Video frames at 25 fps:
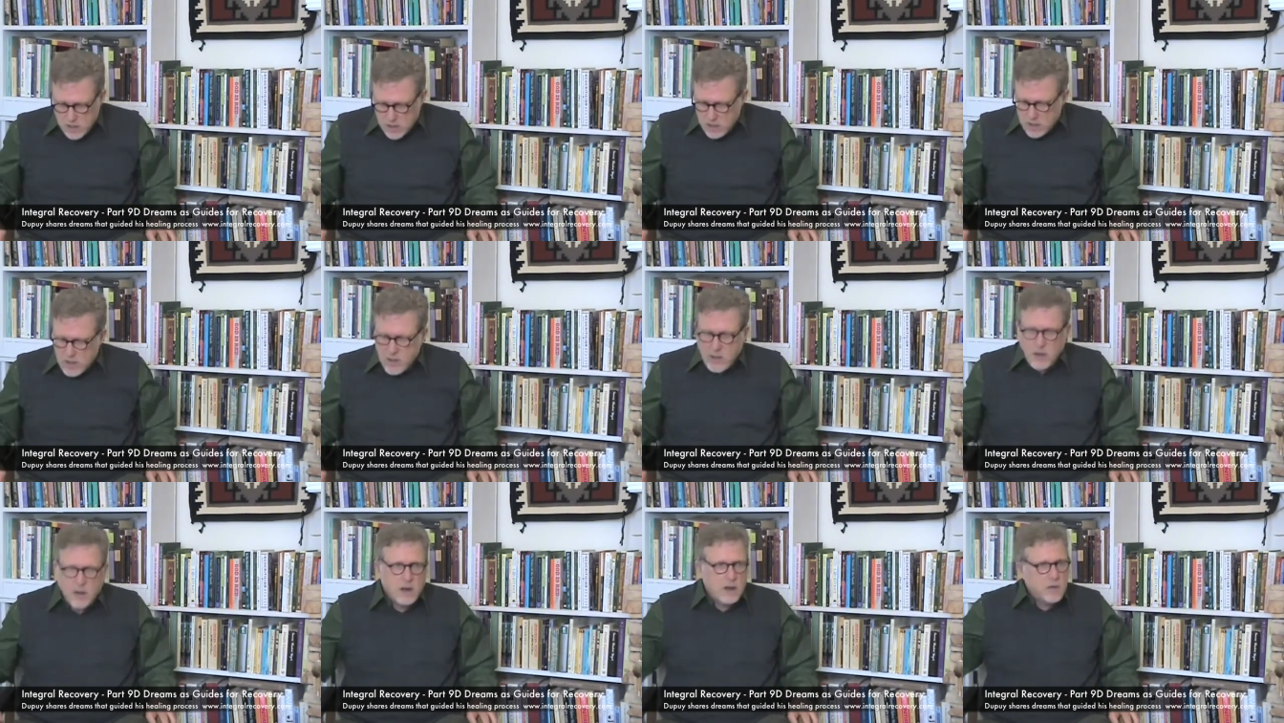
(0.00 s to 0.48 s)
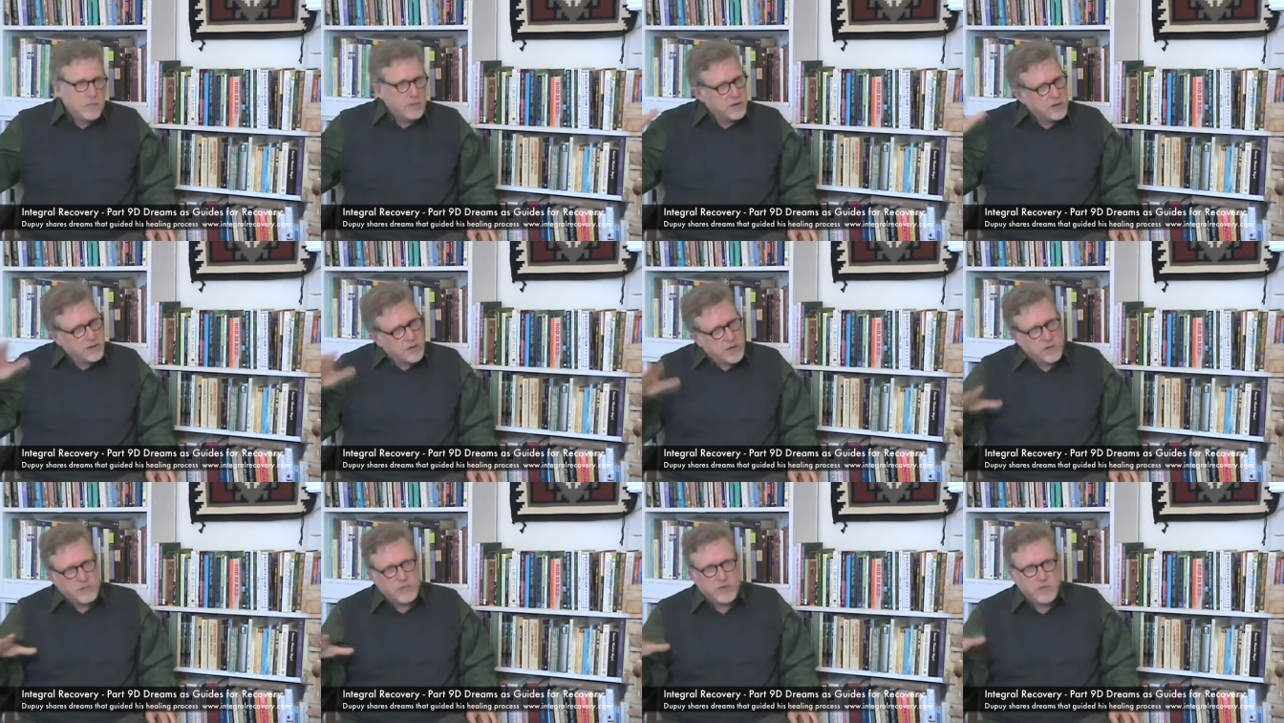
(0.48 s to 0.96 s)
and
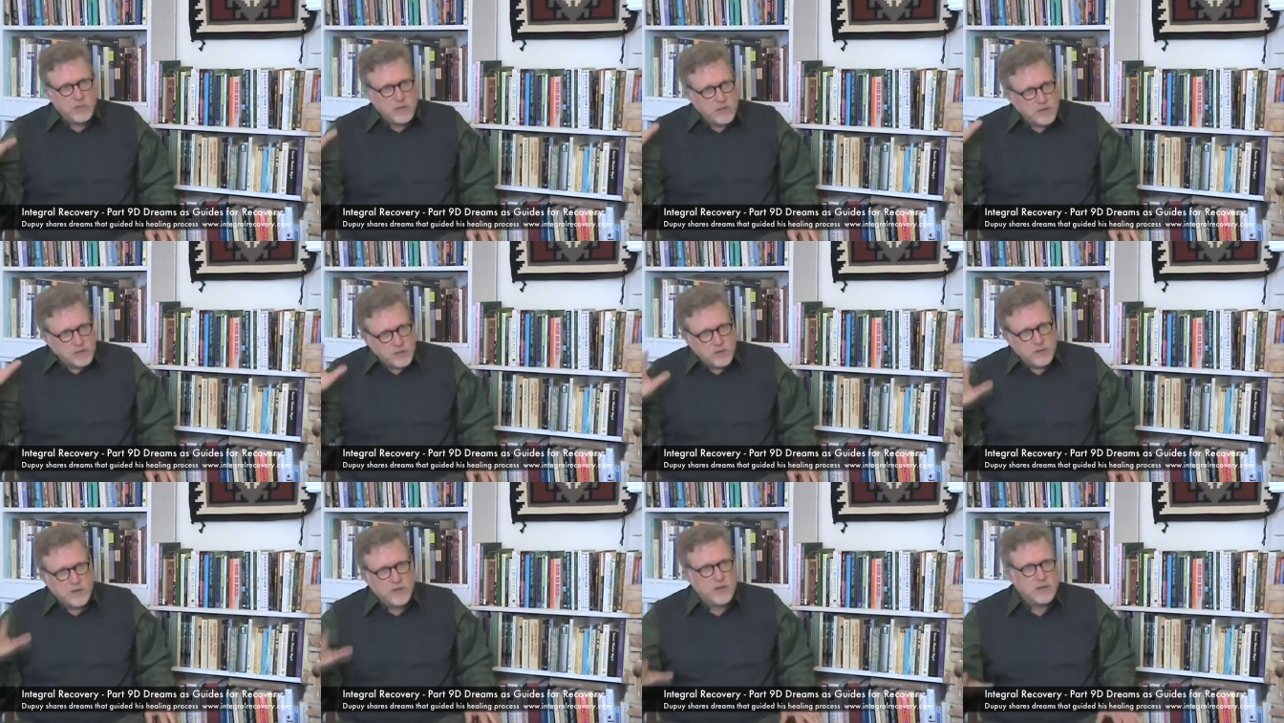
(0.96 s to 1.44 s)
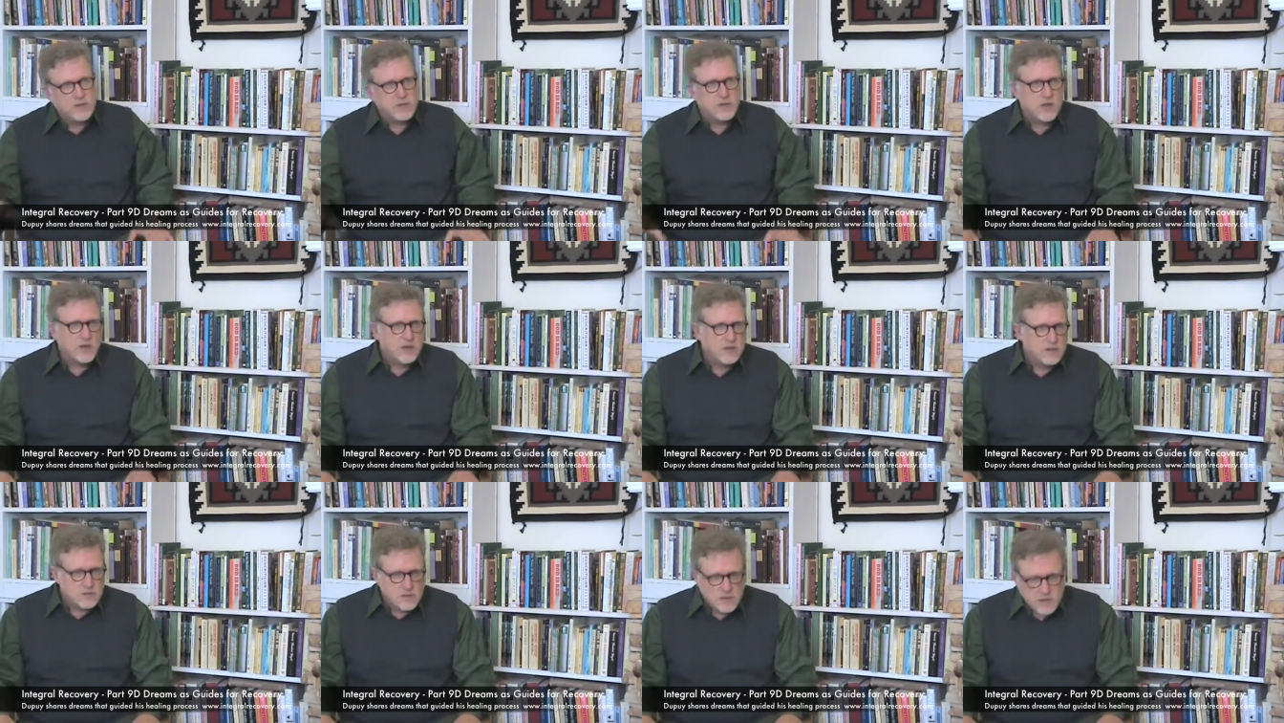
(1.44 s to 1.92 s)
everybody comfort me. It's okay, John.
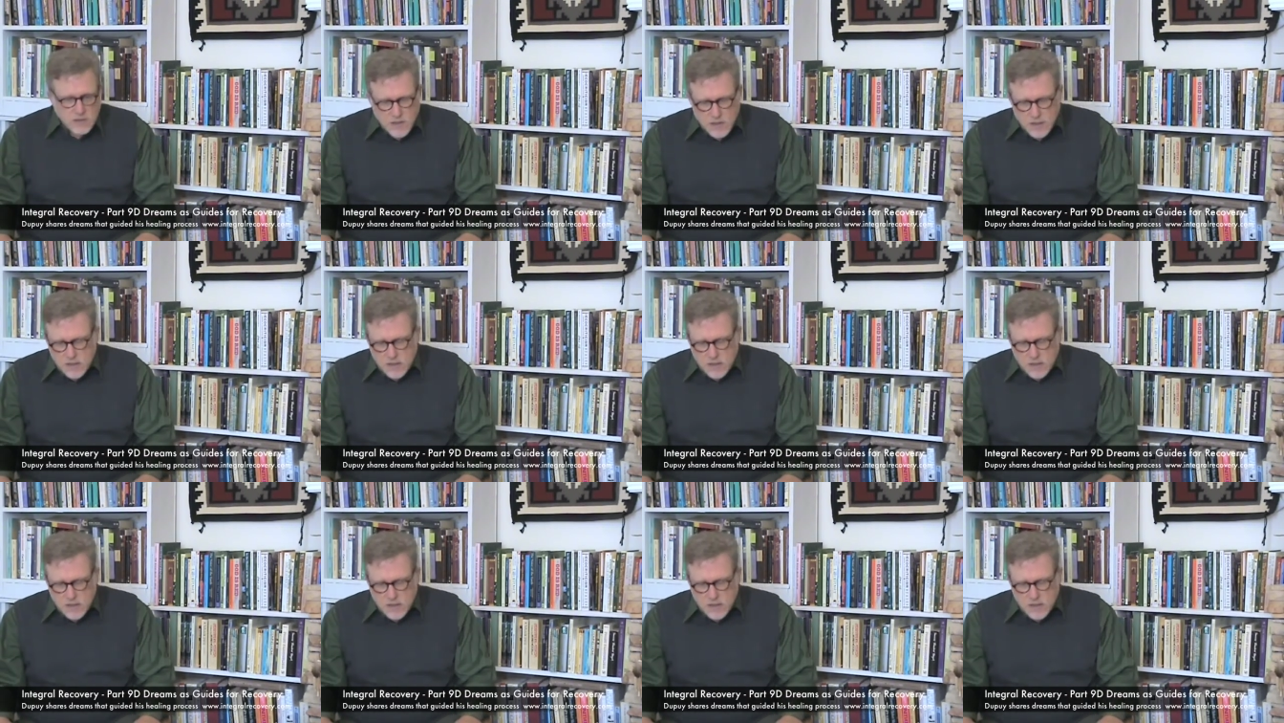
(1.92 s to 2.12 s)
It's